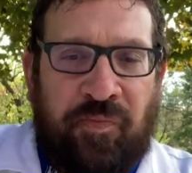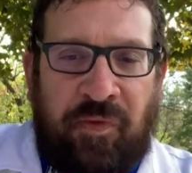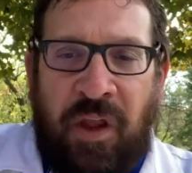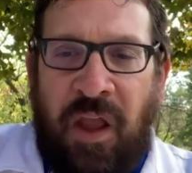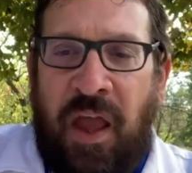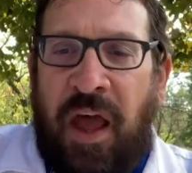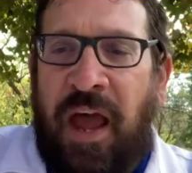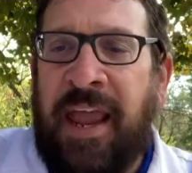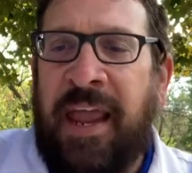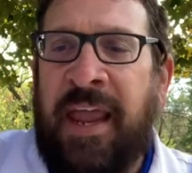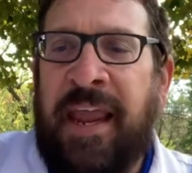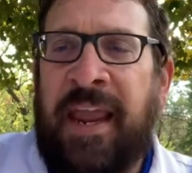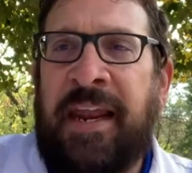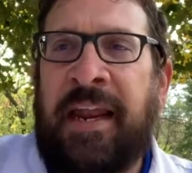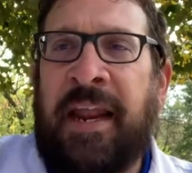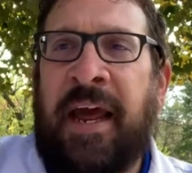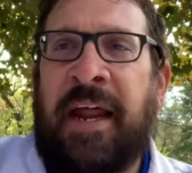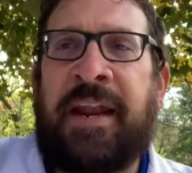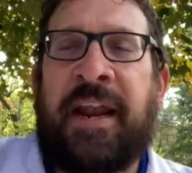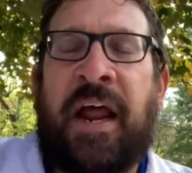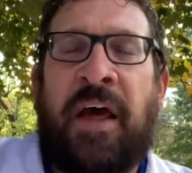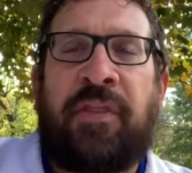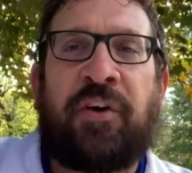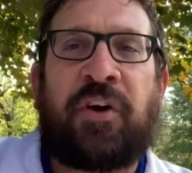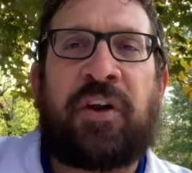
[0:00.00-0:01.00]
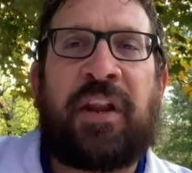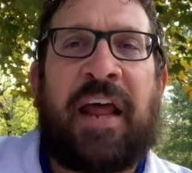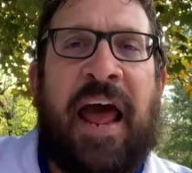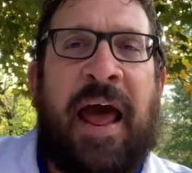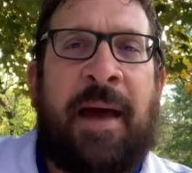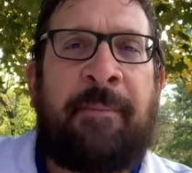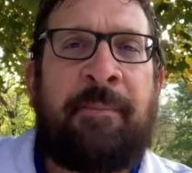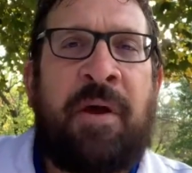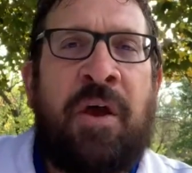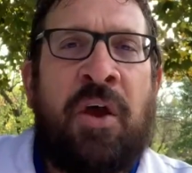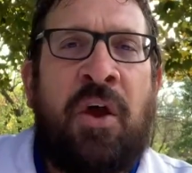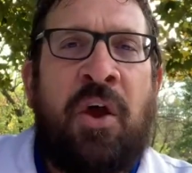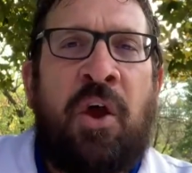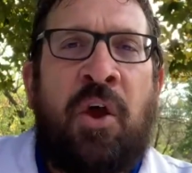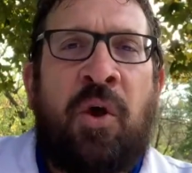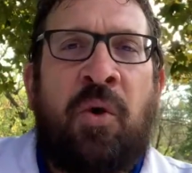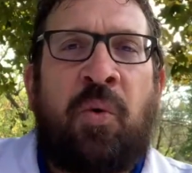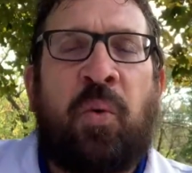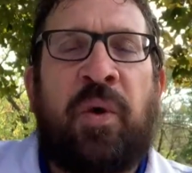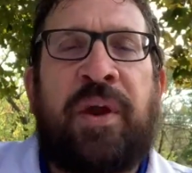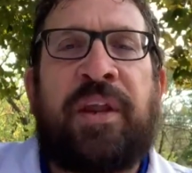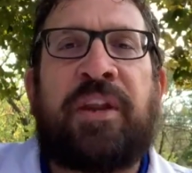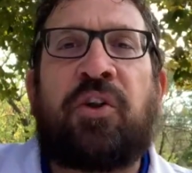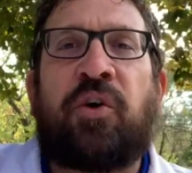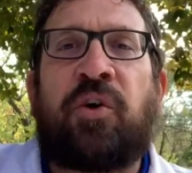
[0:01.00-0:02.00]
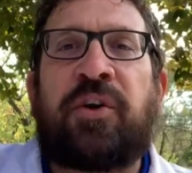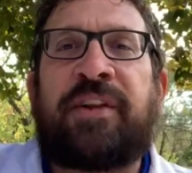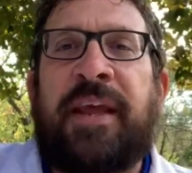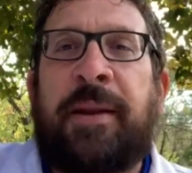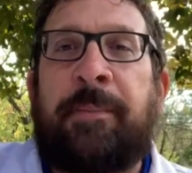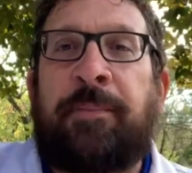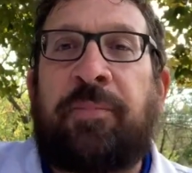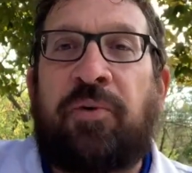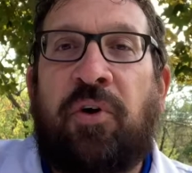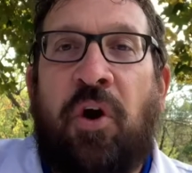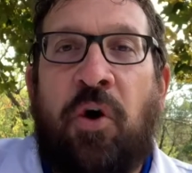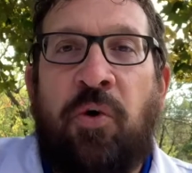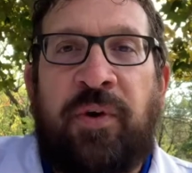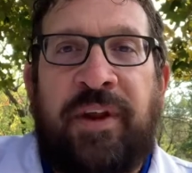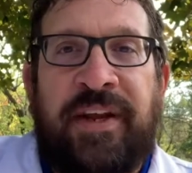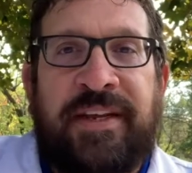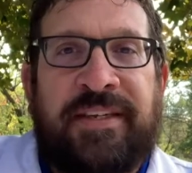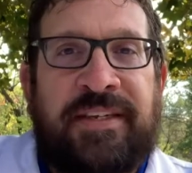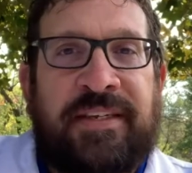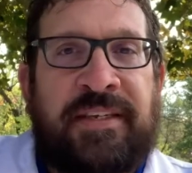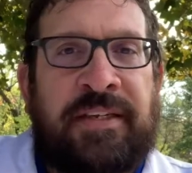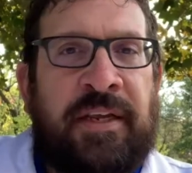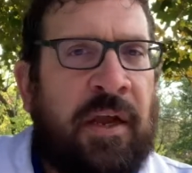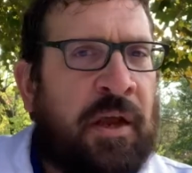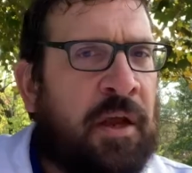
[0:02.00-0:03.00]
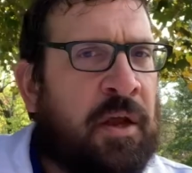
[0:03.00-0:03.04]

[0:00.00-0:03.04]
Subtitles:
In another lab, we looked at protists.